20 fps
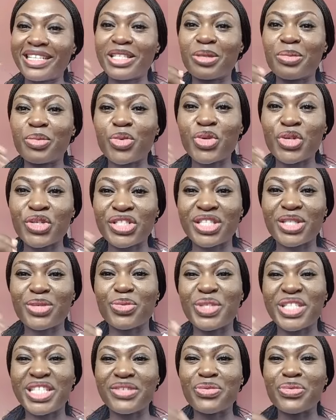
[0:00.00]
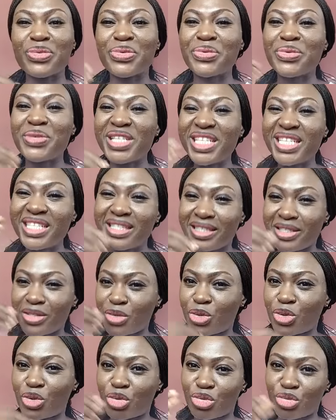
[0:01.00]
there's some words we really
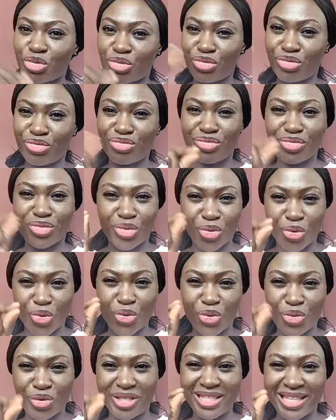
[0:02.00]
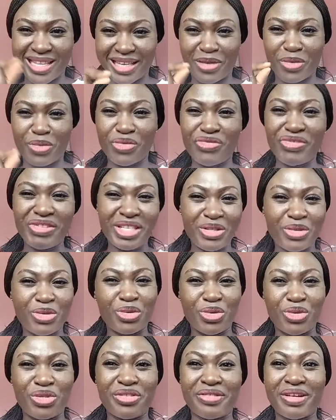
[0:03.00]
need to go, like, we
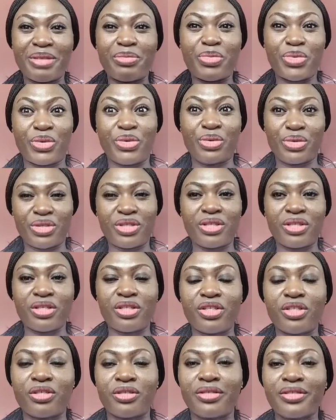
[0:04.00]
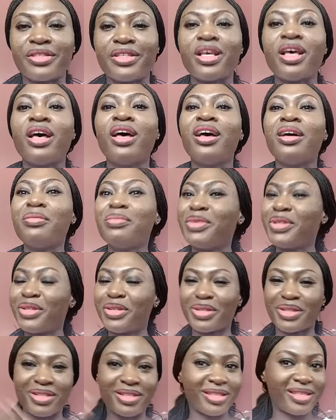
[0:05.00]
really need to know the right pronunciation,
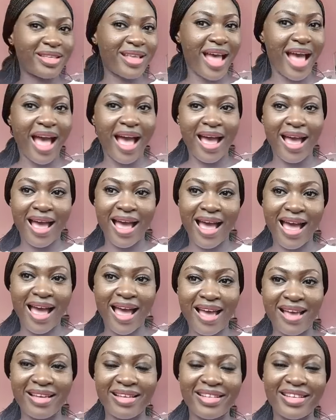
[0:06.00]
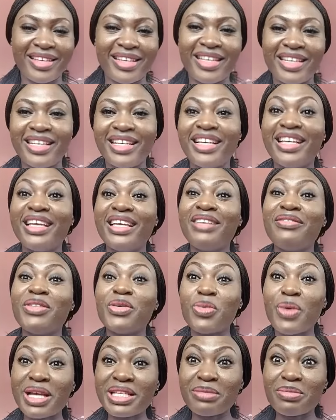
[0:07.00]
because
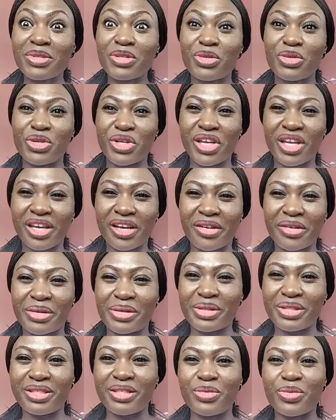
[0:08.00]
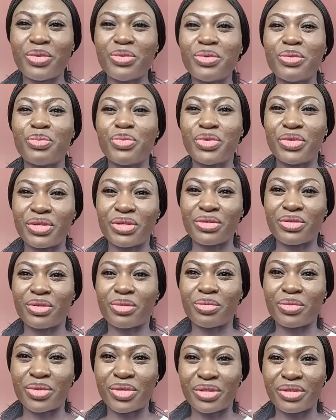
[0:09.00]
if the white man should hear us the way we
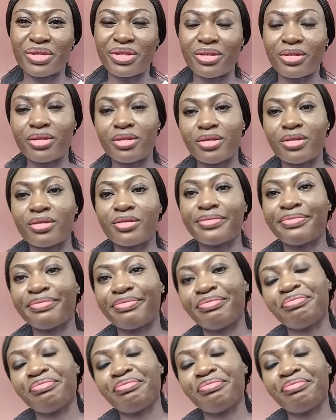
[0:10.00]
pronounce some words,